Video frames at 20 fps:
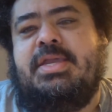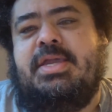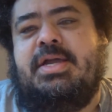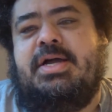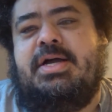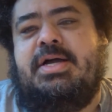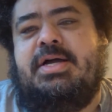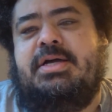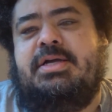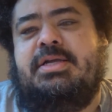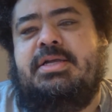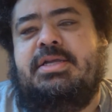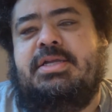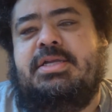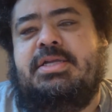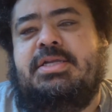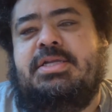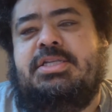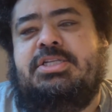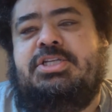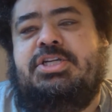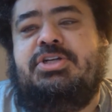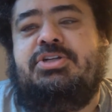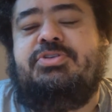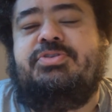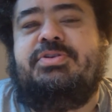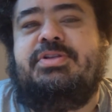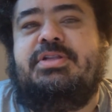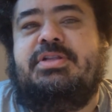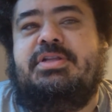Uh,
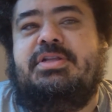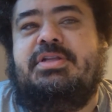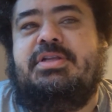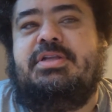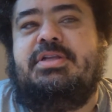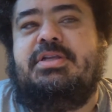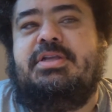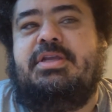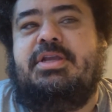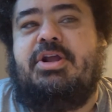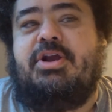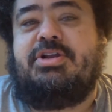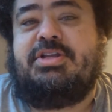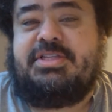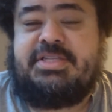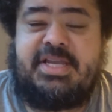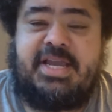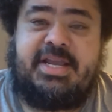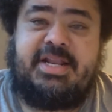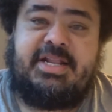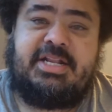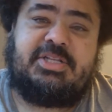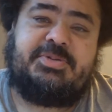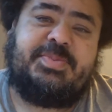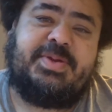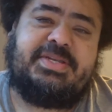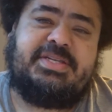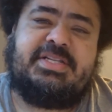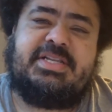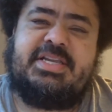Children in our society, and
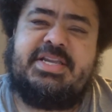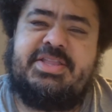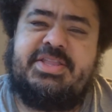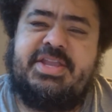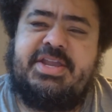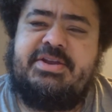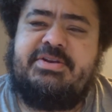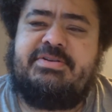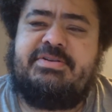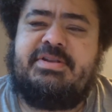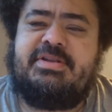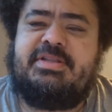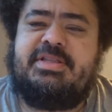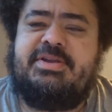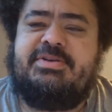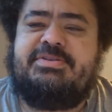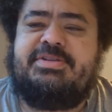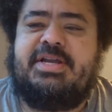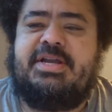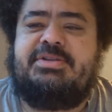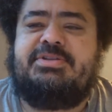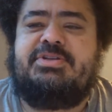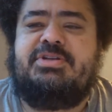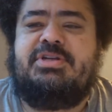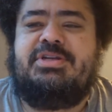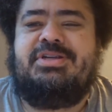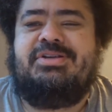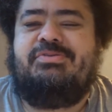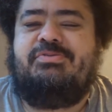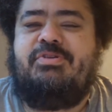especially in their times,
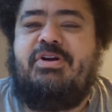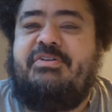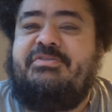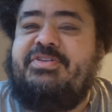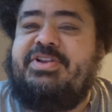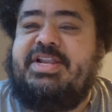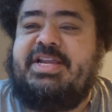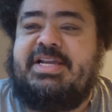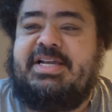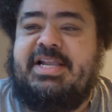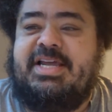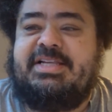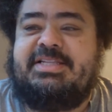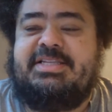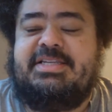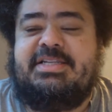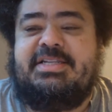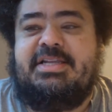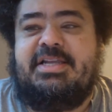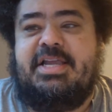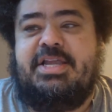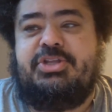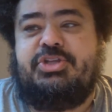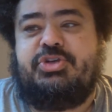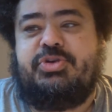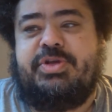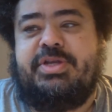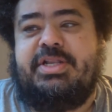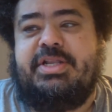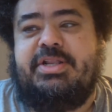were often neglected and
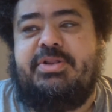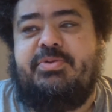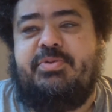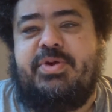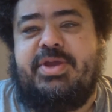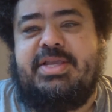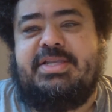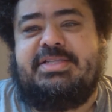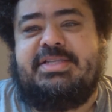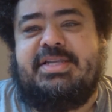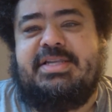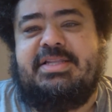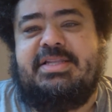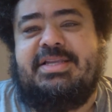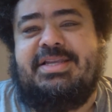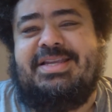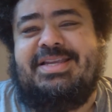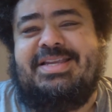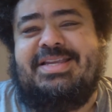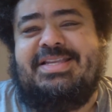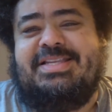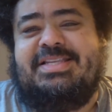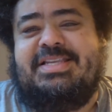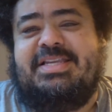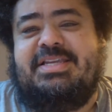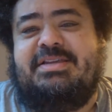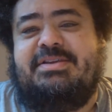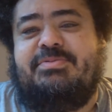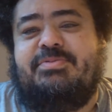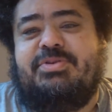treated in ways that
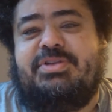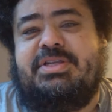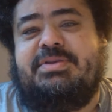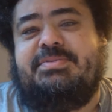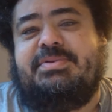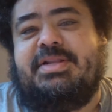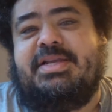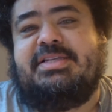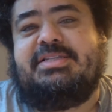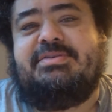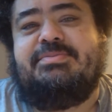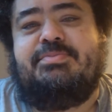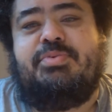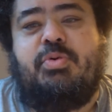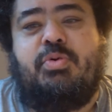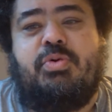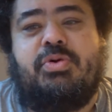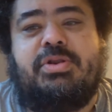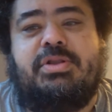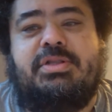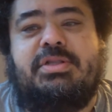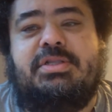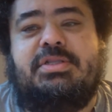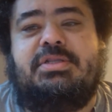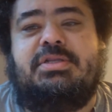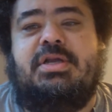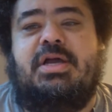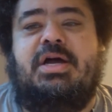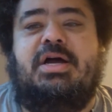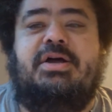were deemed less
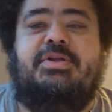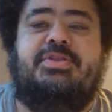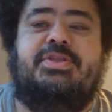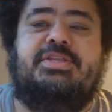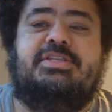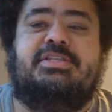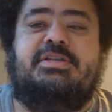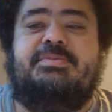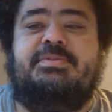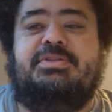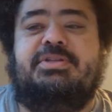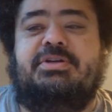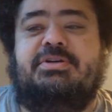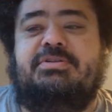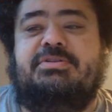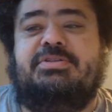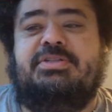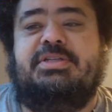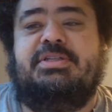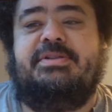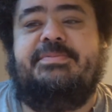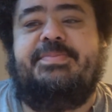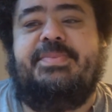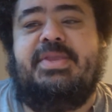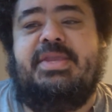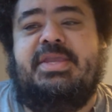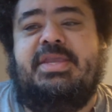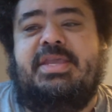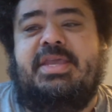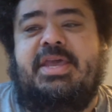important than some adults,
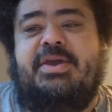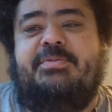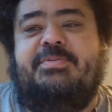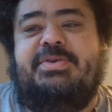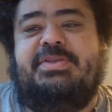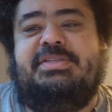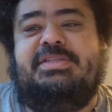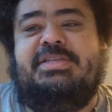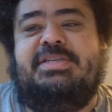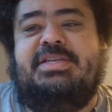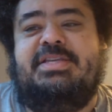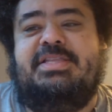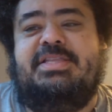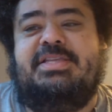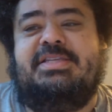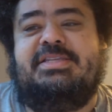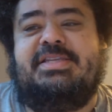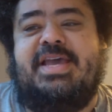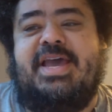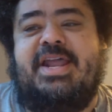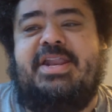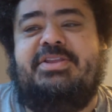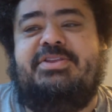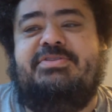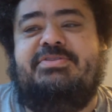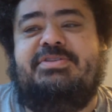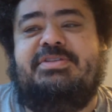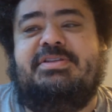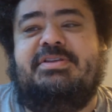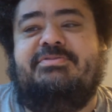and we see this
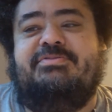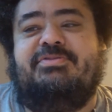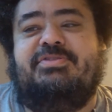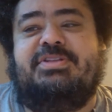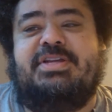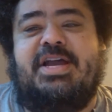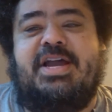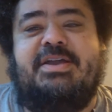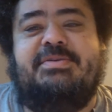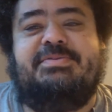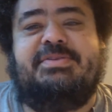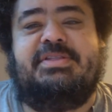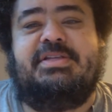attitude several times in